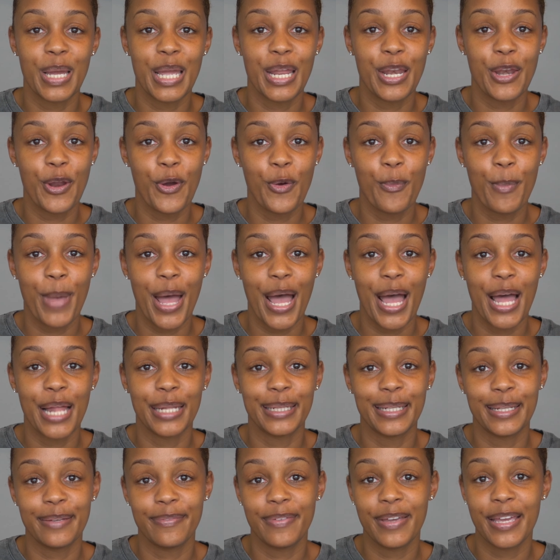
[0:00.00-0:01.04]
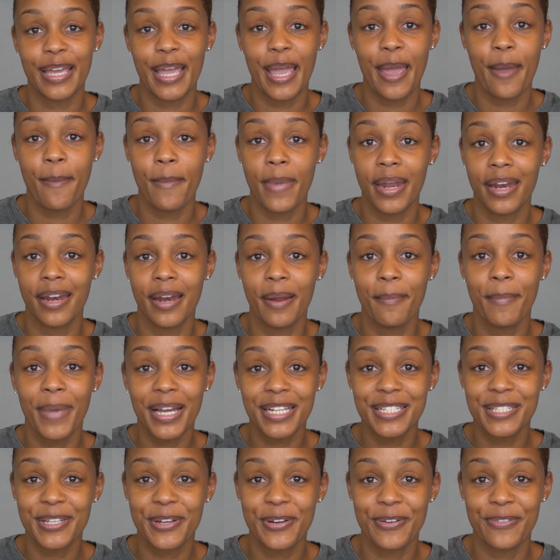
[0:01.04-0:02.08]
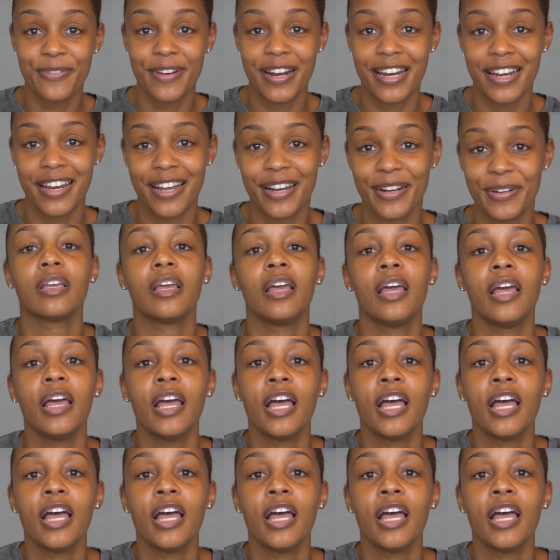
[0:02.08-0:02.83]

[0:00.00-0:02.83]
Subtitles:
a nomad living in Merida, Mexico right now.